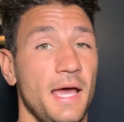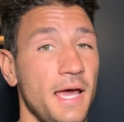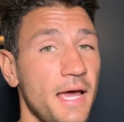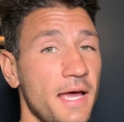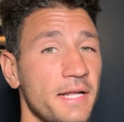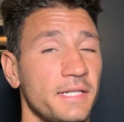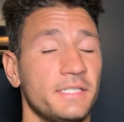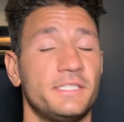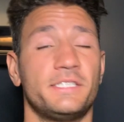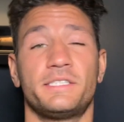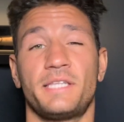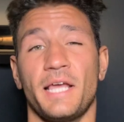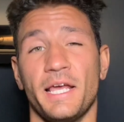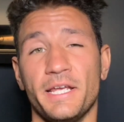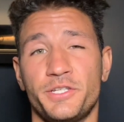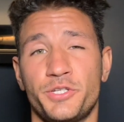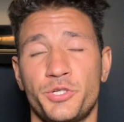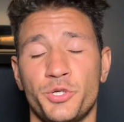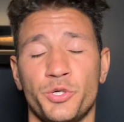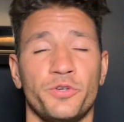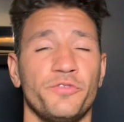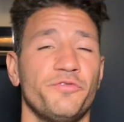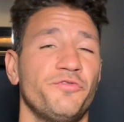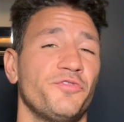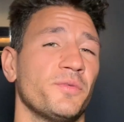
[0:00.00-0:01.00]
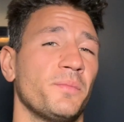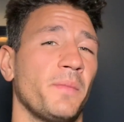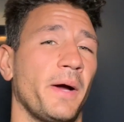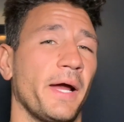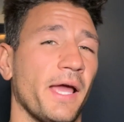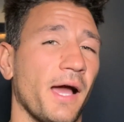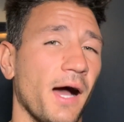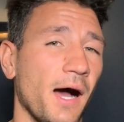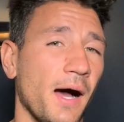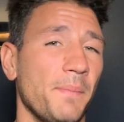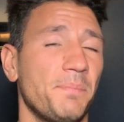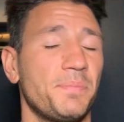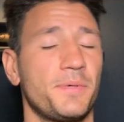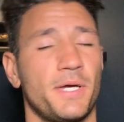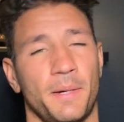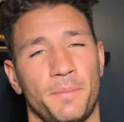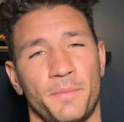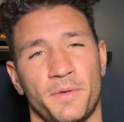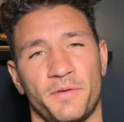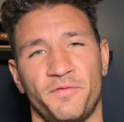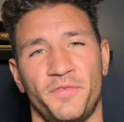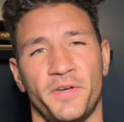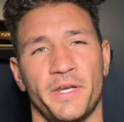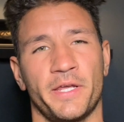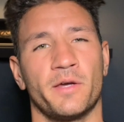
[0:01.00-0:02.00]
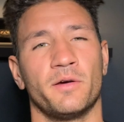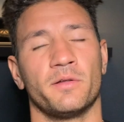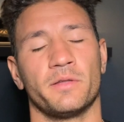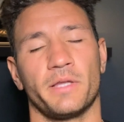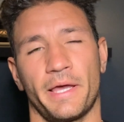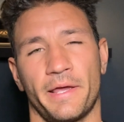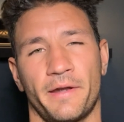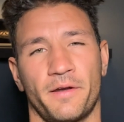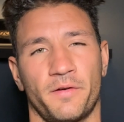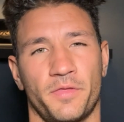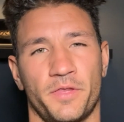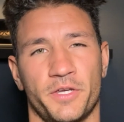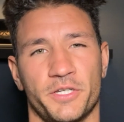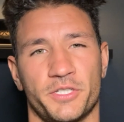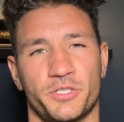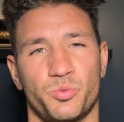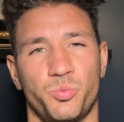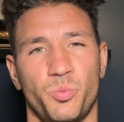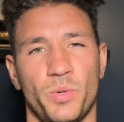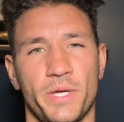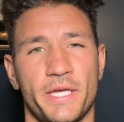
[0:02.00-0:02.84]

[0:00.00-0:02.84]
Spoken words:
And stay tuned for my upcoming video later this